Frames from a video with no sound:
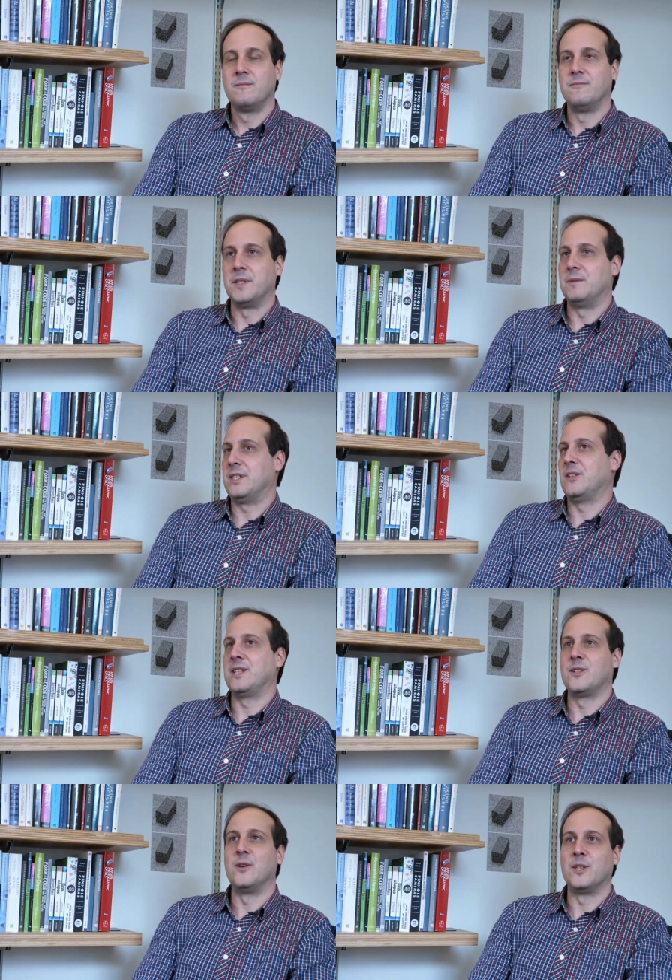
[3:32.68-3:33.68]
but vision
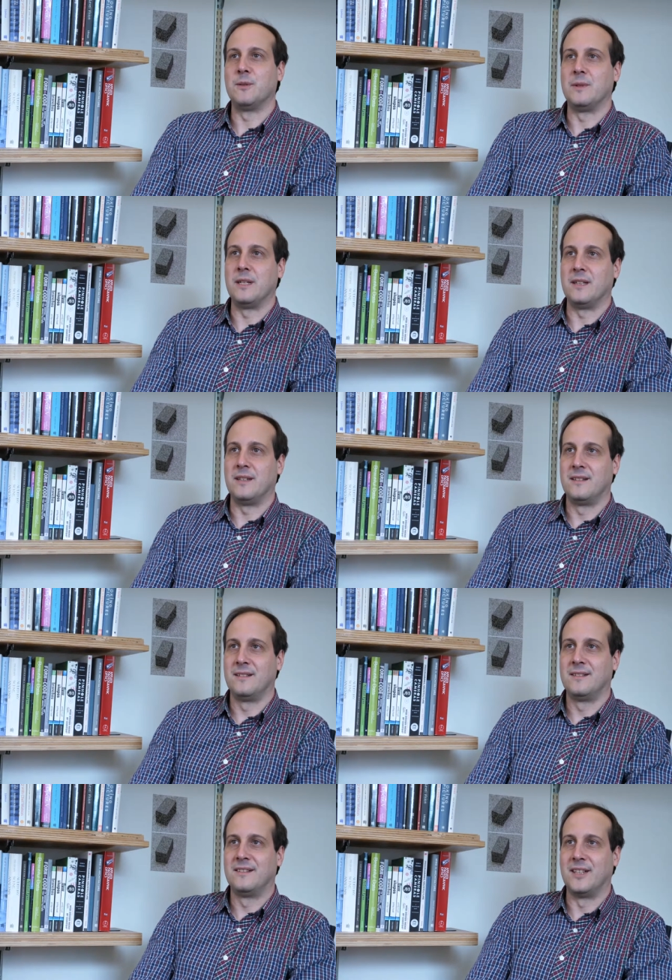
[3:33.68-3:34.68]
is going to be
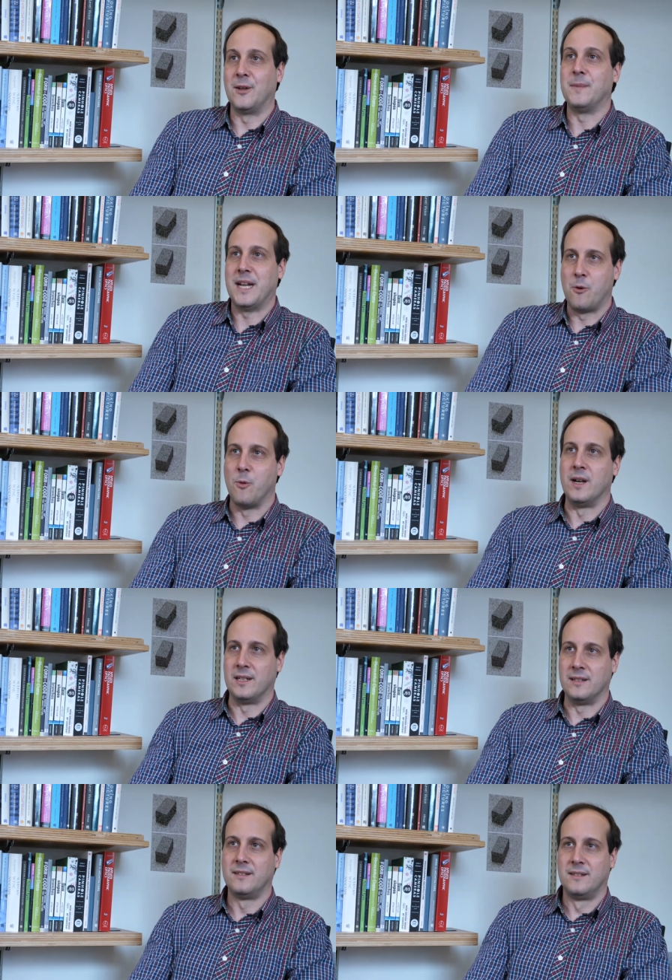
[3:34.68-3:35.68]
the dominant one.